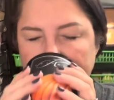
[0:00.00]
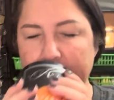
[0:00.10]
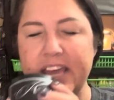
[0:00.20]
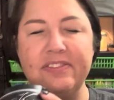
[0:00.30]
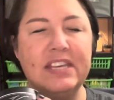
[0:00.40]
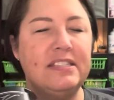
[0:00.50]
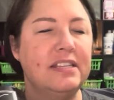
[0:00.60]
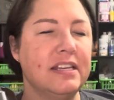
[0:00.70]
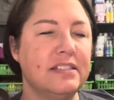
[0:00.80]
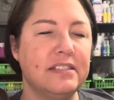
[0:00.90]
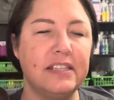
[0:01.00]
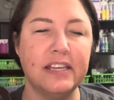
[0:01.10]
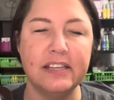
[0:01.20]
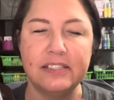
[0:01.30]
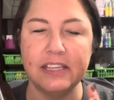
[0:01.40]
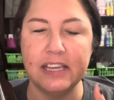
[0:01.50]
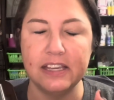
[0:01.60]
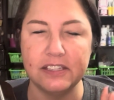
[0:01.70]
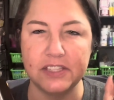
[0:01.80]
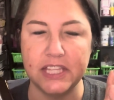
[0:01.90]
And this is
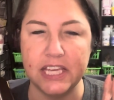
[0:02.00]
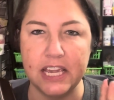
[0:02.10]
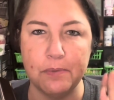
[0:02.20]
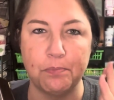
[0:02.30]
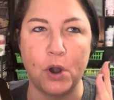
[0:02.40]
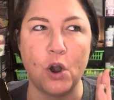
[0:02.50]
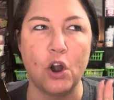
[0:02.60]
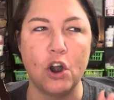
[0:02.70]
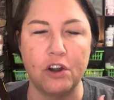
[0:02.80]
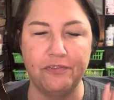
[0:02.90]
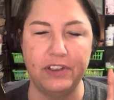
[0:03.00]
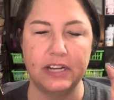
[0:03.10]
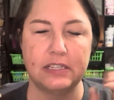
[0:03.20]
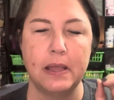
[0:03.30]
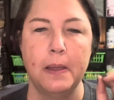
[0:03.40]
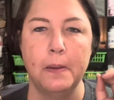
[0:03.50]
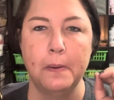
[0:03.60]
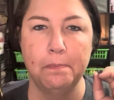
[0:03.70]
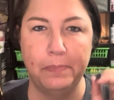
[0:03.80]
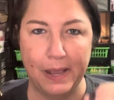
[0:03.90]
the perfect
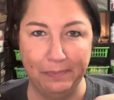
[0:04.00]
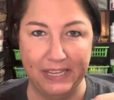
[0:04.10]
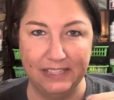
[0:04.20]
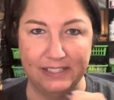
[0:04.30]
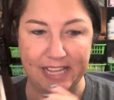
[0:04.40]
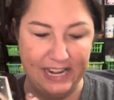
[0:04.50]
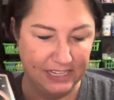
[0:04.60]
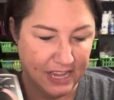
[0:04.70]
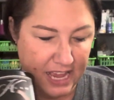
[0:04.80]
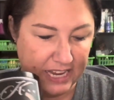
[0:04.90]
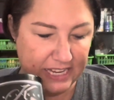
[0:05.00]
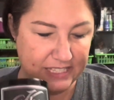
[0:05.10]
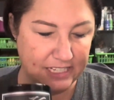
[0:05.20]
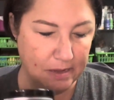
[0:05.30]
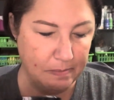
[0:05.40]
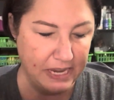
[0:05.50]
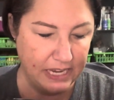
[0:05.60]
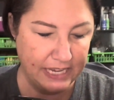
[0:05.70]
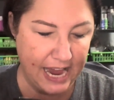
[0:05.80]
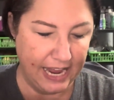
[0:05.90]
pumpkin scent. Because to me,
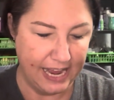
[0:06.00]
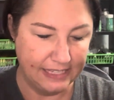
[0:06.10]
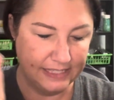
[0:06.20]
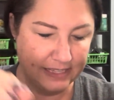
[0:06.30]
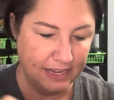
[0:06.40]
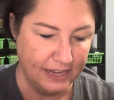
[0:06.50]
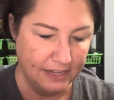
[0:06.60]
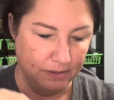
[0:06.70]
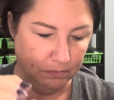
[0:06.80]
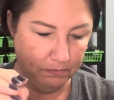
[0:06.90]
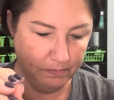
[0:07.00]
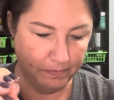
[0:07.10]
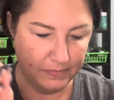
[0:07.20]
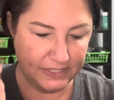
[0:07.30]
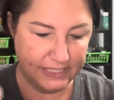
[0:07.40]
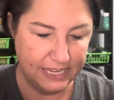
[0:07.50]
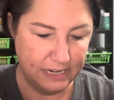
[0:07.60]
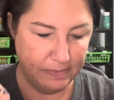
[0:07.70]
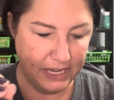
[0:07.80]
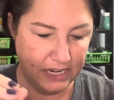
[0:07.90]
yeah, it has
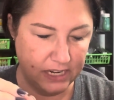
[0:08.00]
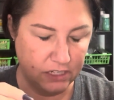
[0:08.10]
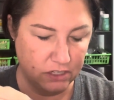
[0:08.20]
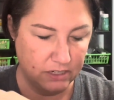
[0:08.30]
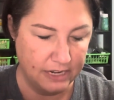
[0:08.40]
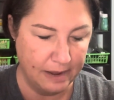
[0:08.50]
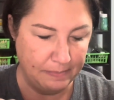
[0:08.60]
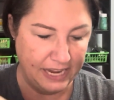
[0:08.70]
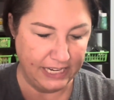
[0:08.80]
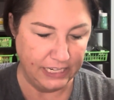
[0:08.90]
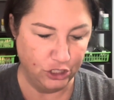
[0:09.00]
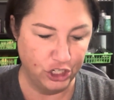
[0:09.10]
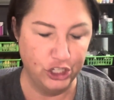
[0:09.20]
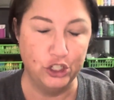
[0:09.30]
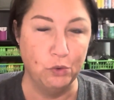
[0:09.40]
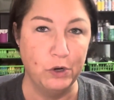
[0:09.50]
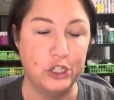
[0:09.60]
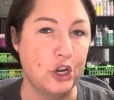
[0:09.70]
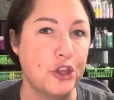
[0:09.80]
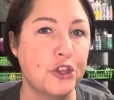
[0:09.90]
cinnamon, nutmeg, and ginger, which
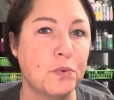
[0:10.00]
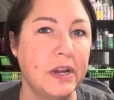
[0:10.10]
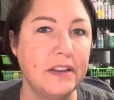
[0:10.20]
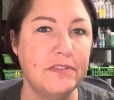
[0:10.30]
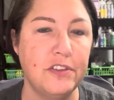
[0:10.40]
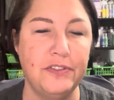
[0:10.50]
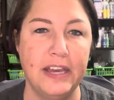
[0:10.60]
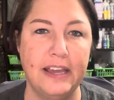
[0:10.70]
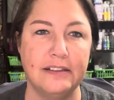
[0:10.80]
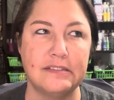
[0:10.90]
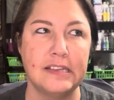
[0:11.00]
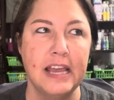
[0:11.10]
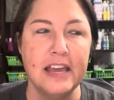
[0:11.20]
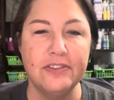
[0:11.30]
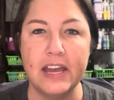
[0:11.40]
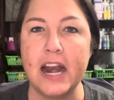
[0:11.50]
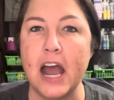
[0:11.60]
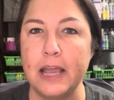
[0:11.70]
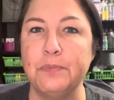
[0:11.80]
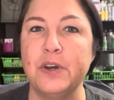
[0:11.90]
are three of the things that
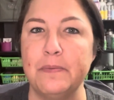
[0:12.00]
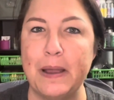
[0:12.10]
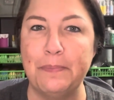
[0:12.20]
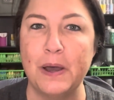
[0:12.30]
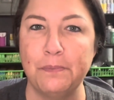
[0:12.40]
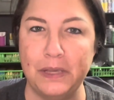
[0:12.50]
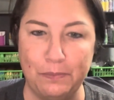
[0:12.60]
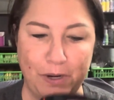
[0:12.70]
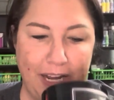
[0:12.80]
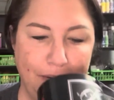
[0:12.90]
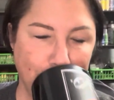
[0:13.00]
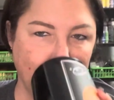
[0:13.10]
I put in my pumpkin bread.